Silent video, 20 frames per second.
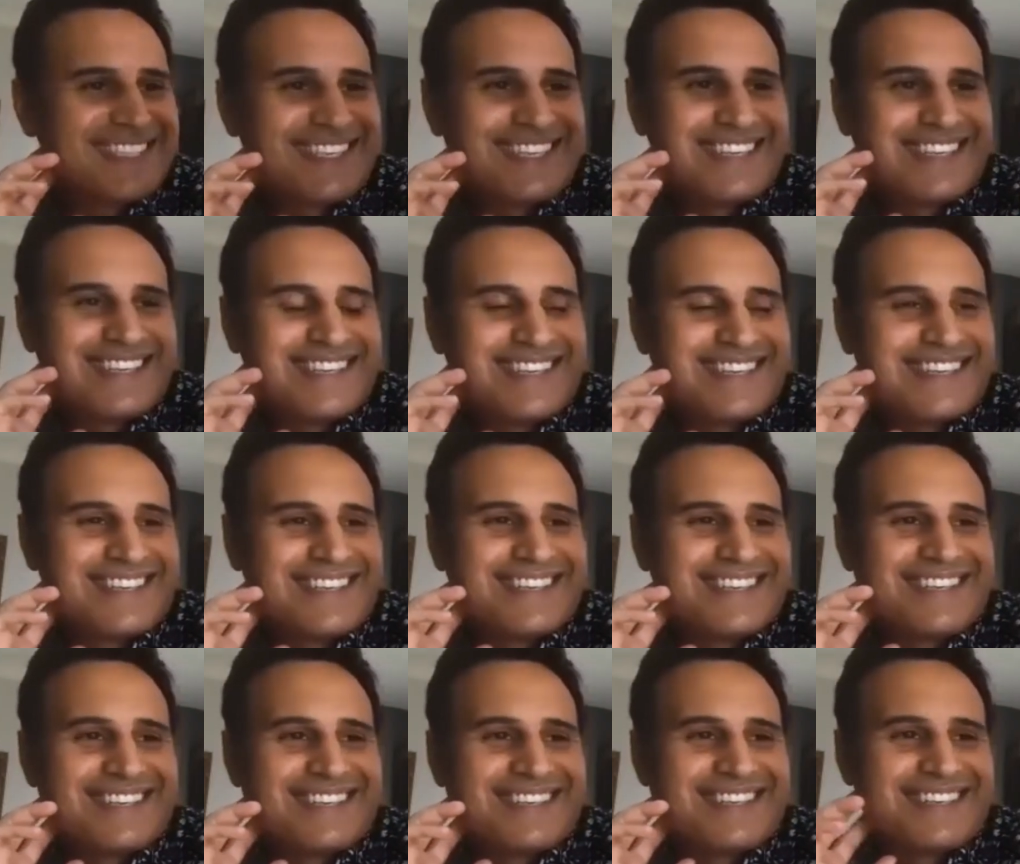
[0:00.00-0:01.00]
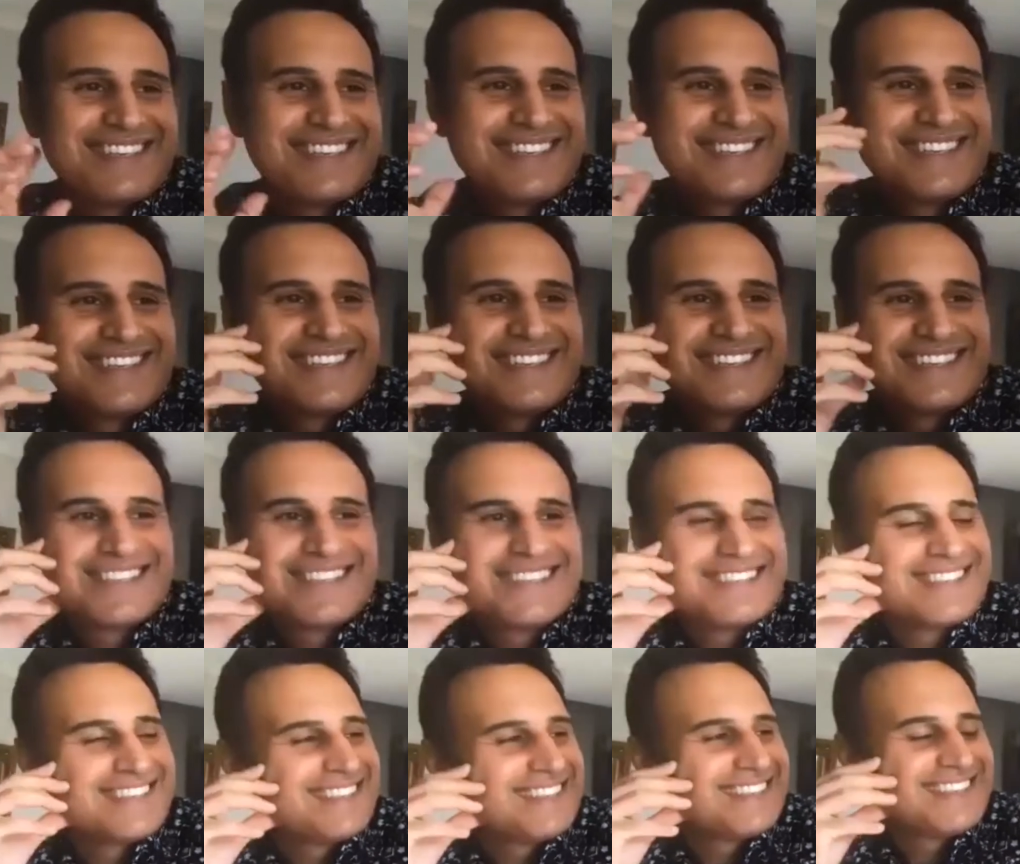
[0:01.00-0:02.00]

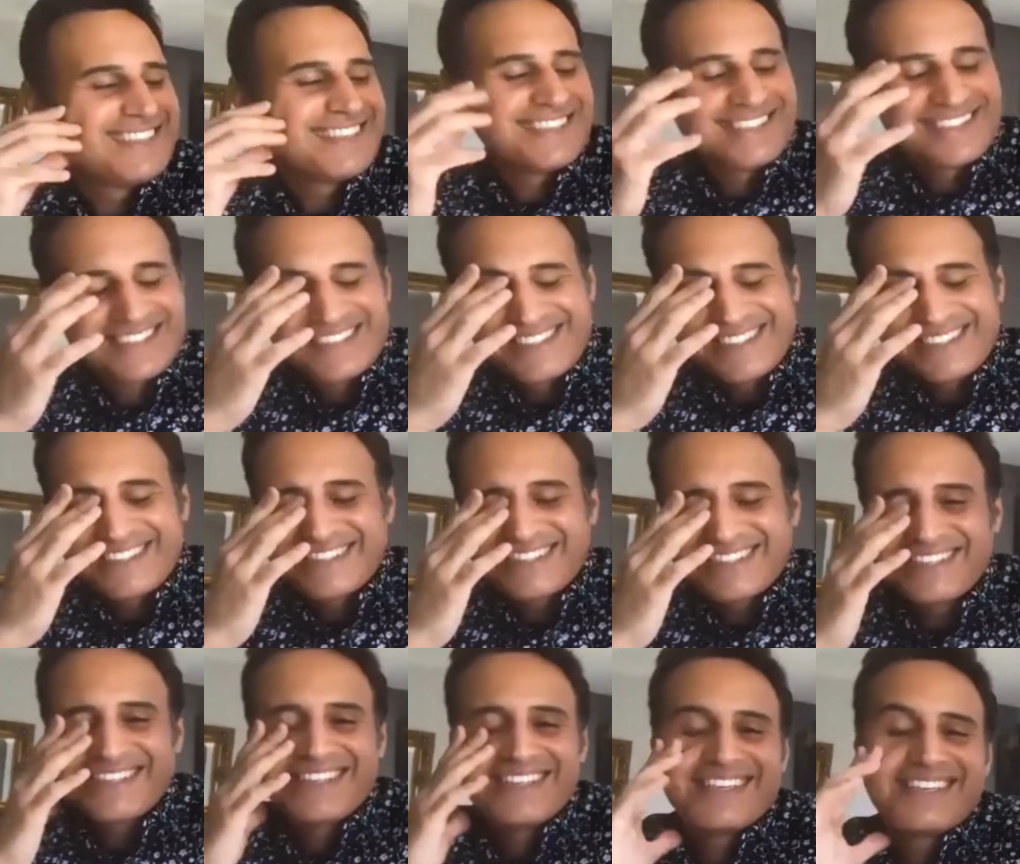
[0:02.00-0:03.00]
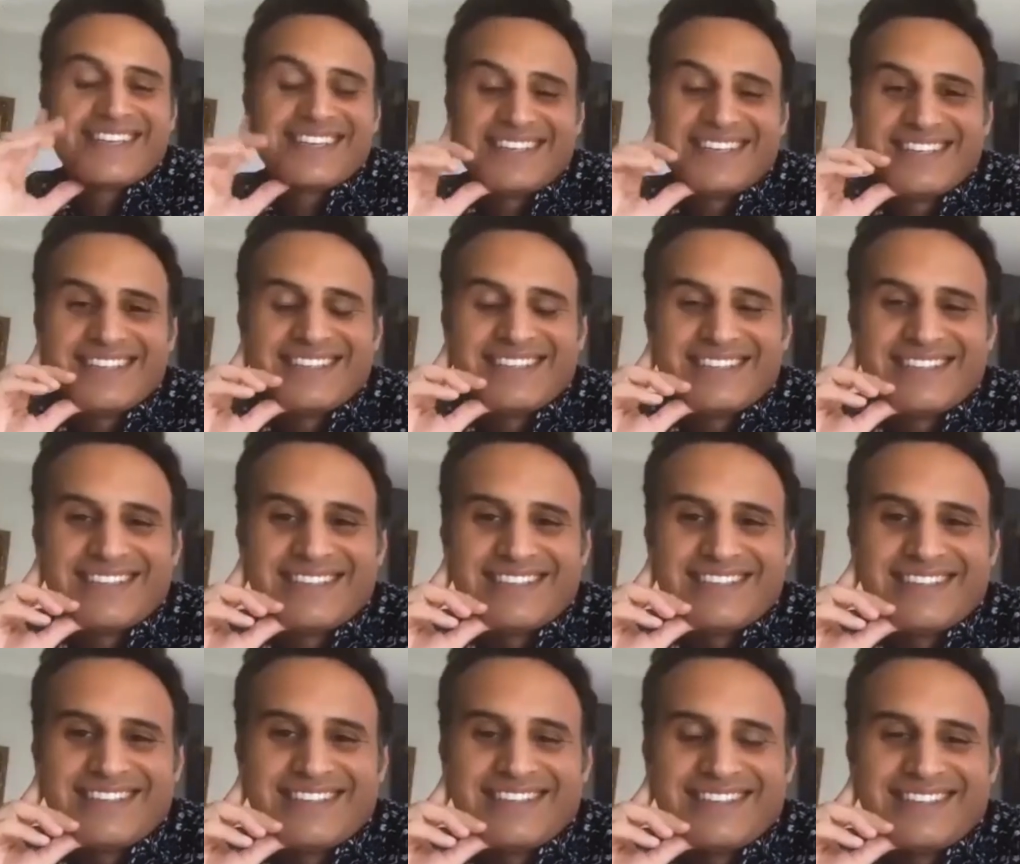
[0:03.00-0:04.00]

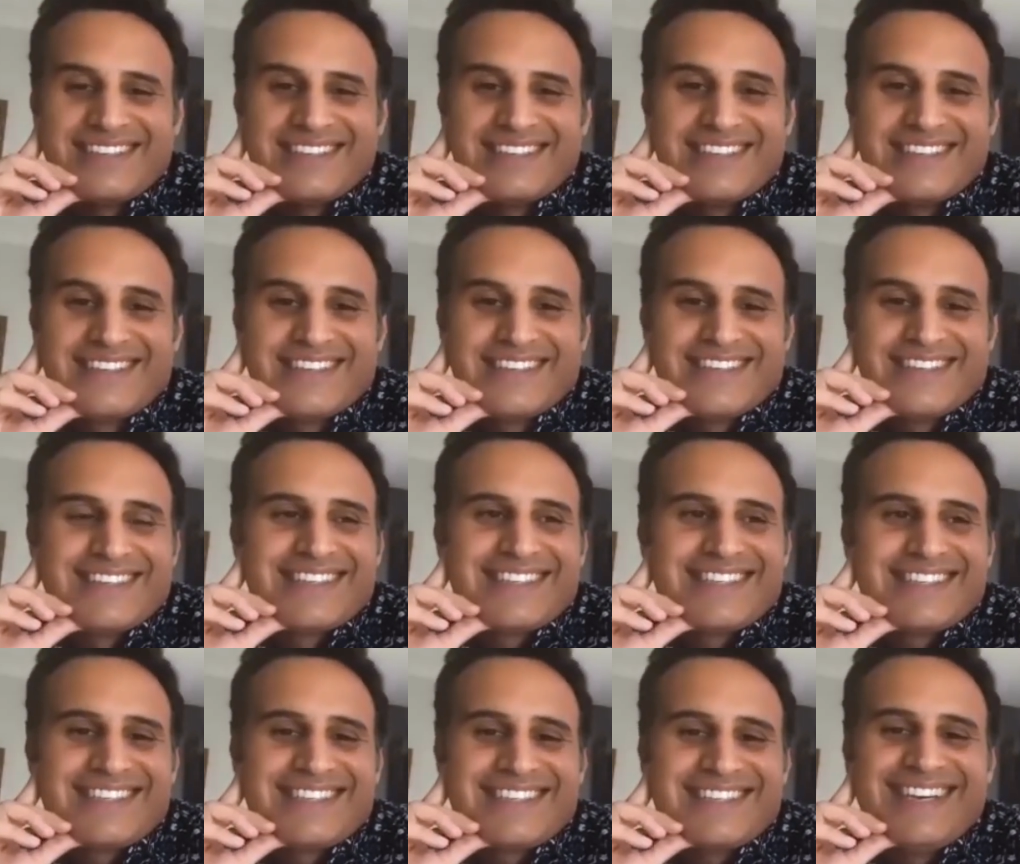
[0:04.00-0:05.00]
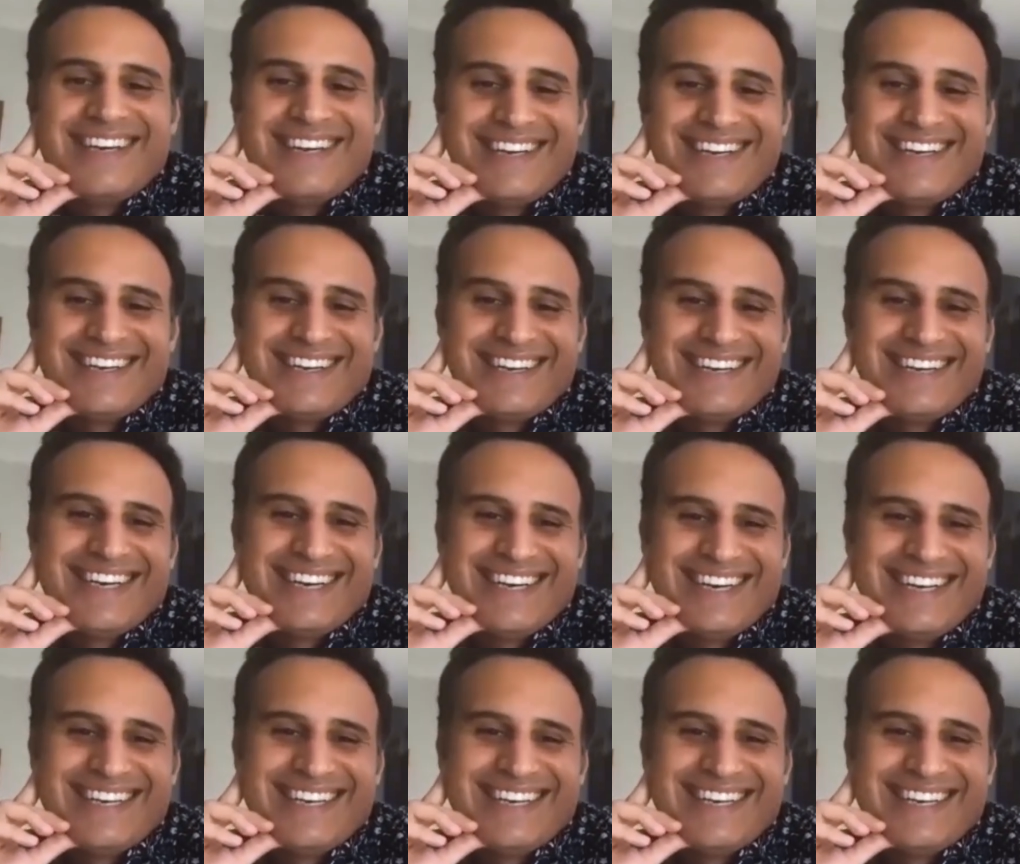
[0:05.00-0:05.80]
The person shown says nothing.